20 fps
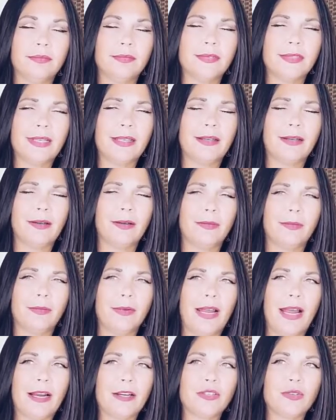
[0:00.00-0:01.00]
Is that an
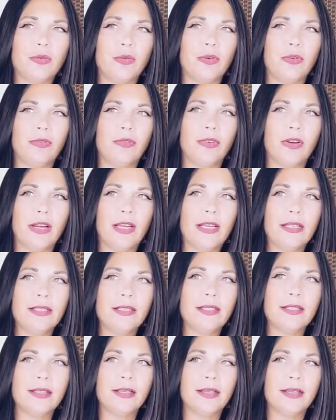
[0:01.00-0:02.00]
actual
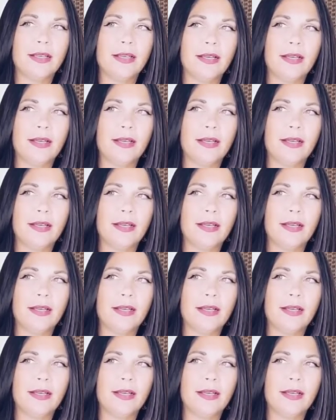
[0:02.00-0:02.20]
phrase?